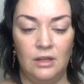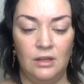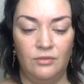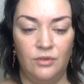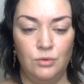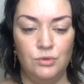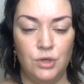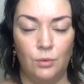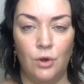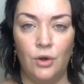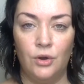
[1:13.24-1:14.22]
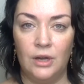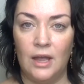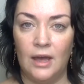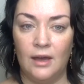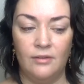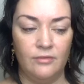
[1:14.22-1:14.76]
if you don't already
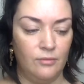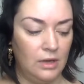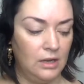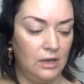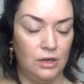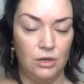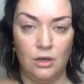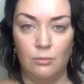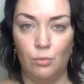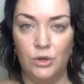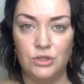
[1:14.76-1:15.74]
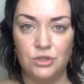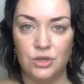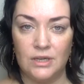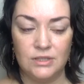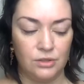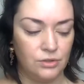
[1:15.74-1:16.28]
have it in a
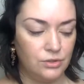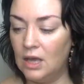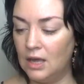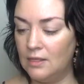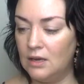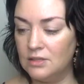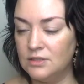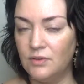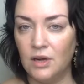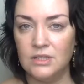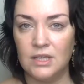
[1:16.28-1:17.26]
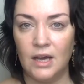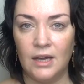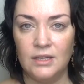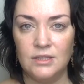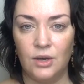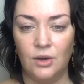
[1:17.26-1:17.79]
moisturizer. And then as far as the
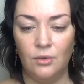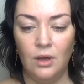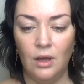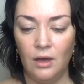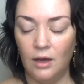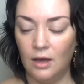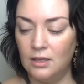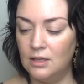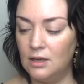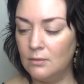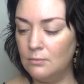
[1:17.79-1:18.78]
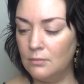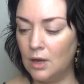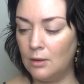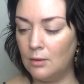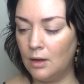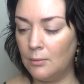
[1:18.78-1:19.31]
eyes go, I think
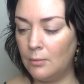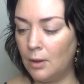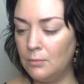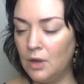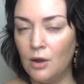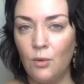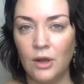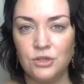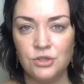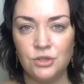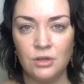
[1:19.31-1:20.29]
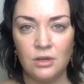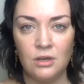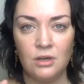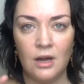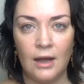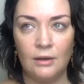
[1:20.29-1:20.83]
I'm not quite
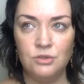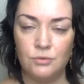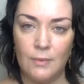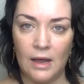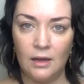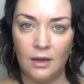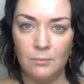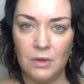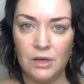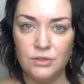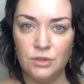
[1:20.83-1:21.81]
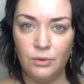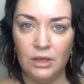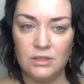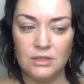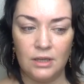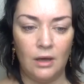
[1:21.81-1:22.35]
sure how dramatic I'm going to do
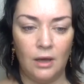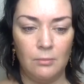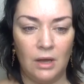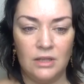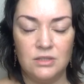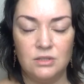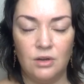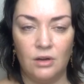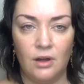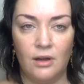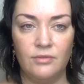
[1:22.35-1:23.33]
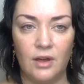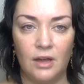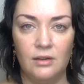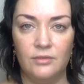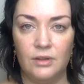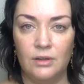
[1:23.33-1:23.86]
it. I might start off kind
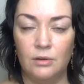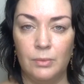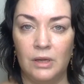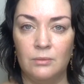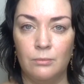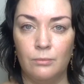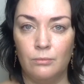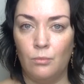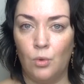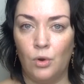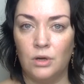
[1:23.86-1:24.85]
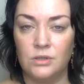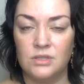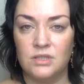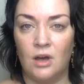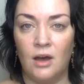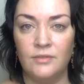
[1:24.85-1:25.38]
of a little bit more
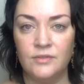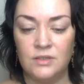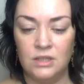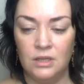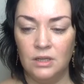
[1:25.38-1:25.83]
soft